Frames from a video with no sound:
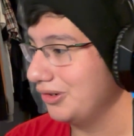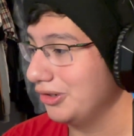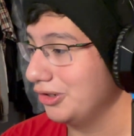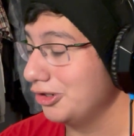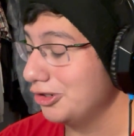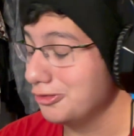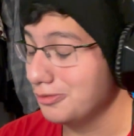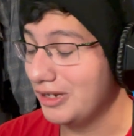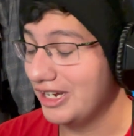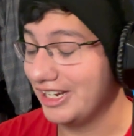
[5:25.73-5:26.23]

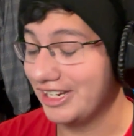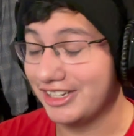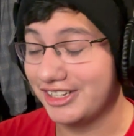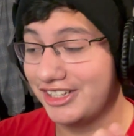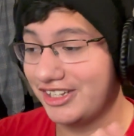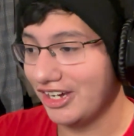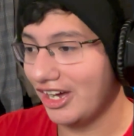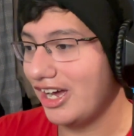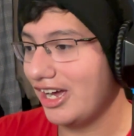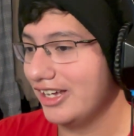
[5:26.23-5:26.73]
Oh my
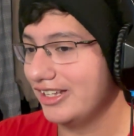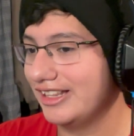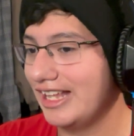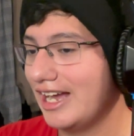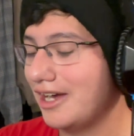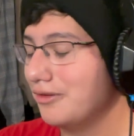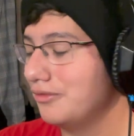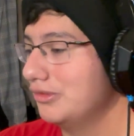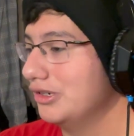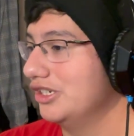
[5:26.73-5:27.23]
god,
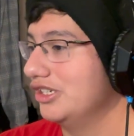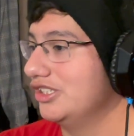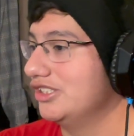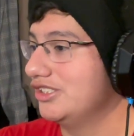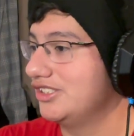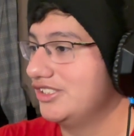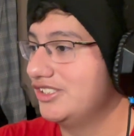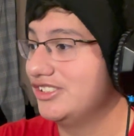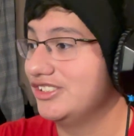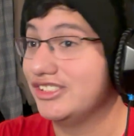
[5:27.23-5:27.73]
that
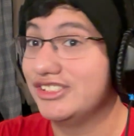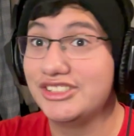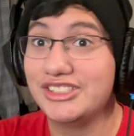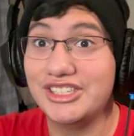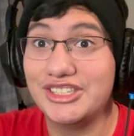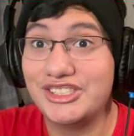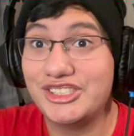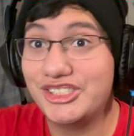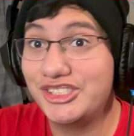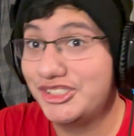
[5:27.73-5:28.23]
was
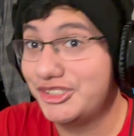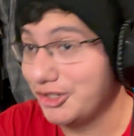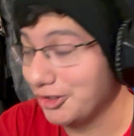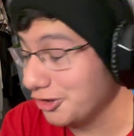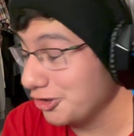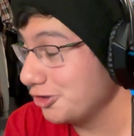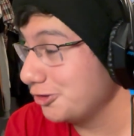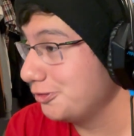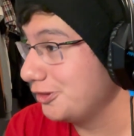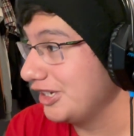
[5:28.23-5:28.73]

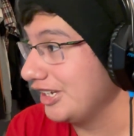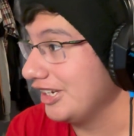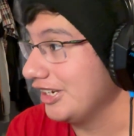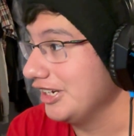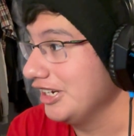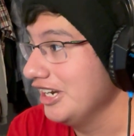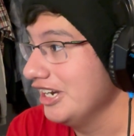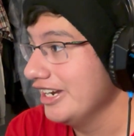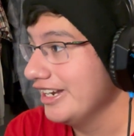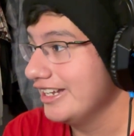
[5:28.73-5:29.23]

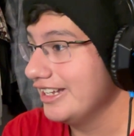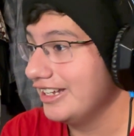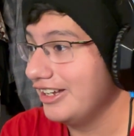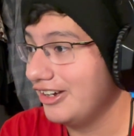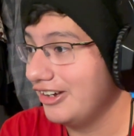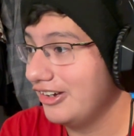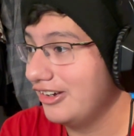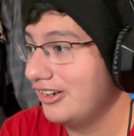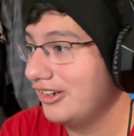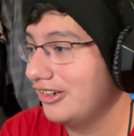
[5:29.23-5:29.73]
disturbing.
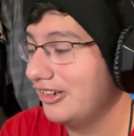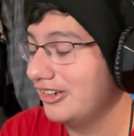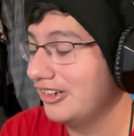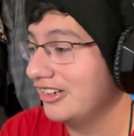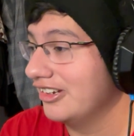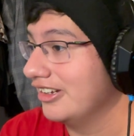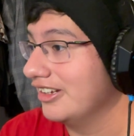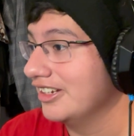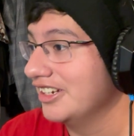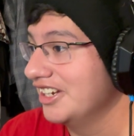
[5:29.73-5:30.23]

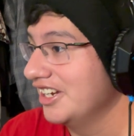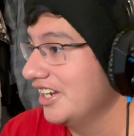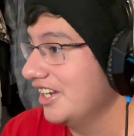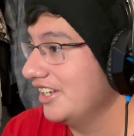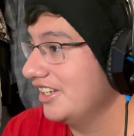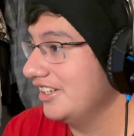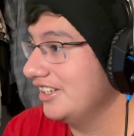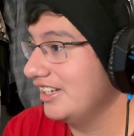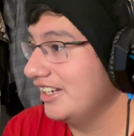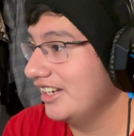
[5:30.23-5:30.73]
Oh
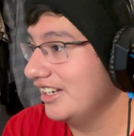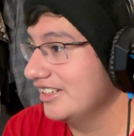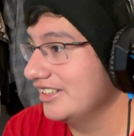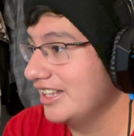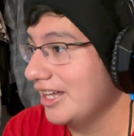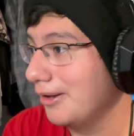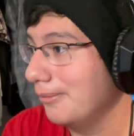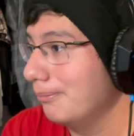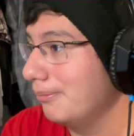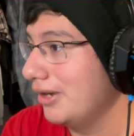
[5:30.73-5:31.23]

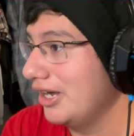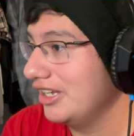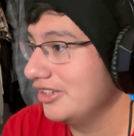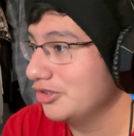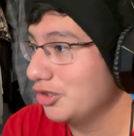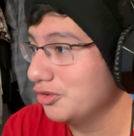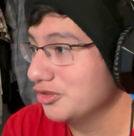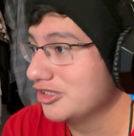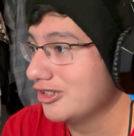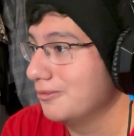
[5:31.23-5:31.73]
the
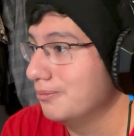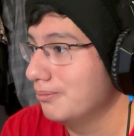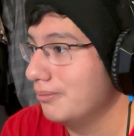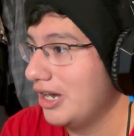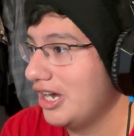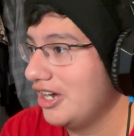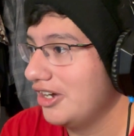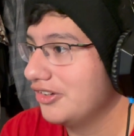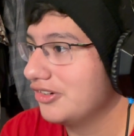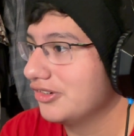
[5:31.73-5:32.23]
those
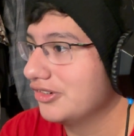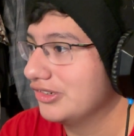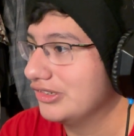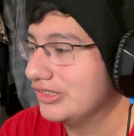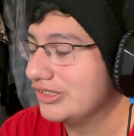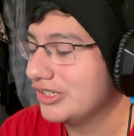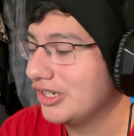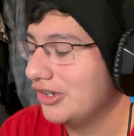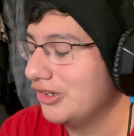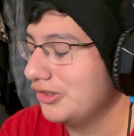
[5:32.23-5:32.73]

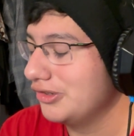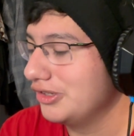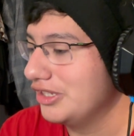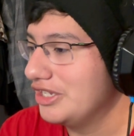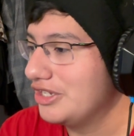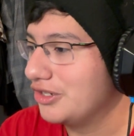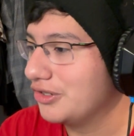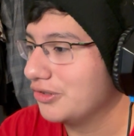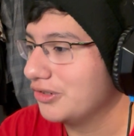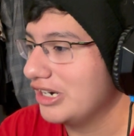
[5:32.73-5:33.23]
models,
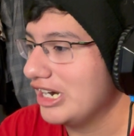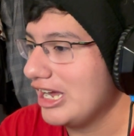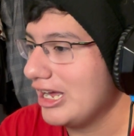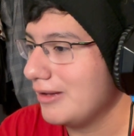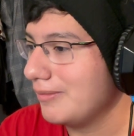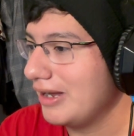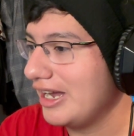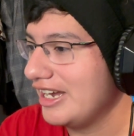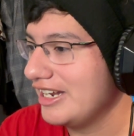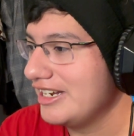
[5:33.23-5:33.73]
holy
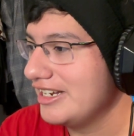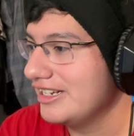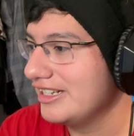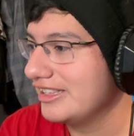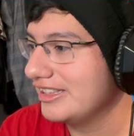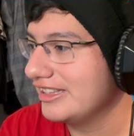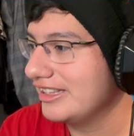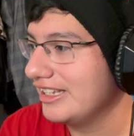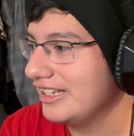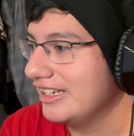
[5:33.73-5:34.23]
crap! I
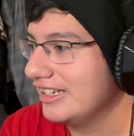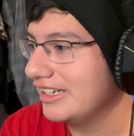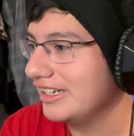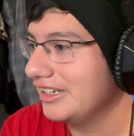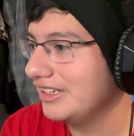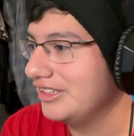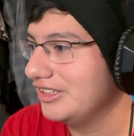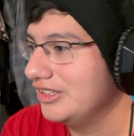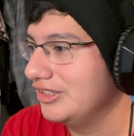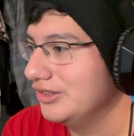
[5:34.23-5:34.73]
didn't think
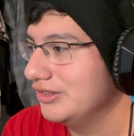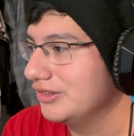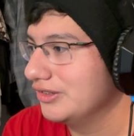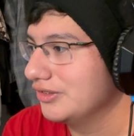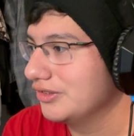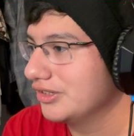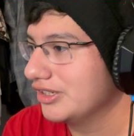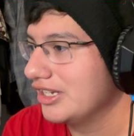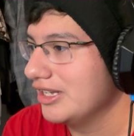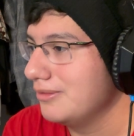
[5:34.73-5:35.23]

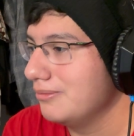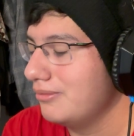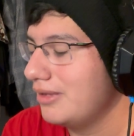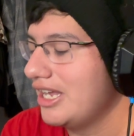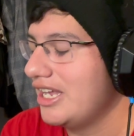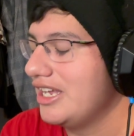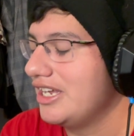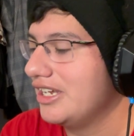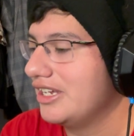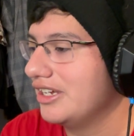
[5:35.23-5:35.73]
you can
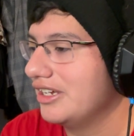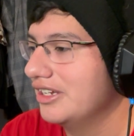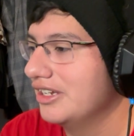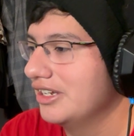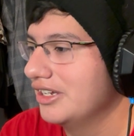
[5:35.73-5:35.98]
make